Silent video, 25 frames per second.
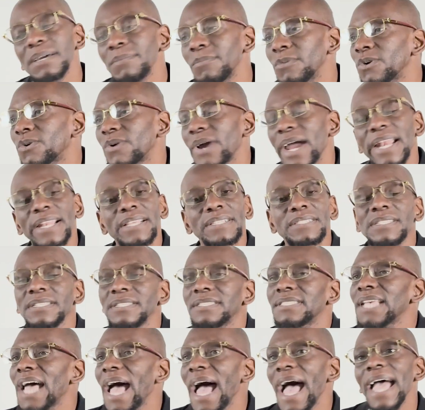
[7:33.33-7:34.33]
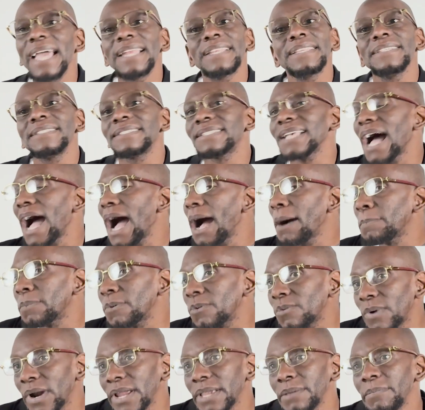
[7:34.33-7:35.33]
democratic societies
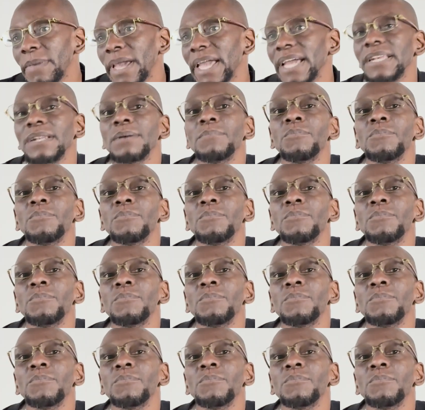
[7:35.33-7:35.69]
operate, man.